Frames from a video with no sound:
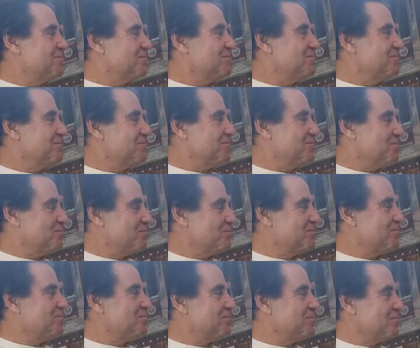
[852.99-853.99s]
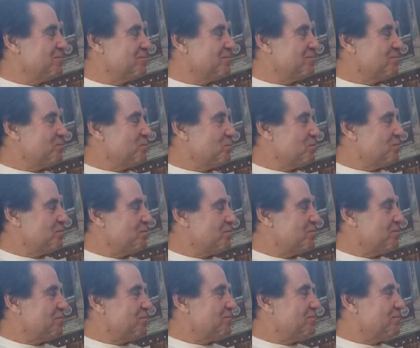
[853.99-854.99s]

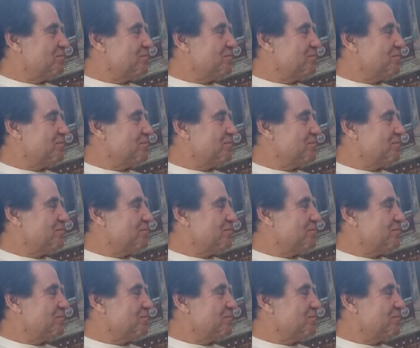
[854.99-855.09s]
[no speech]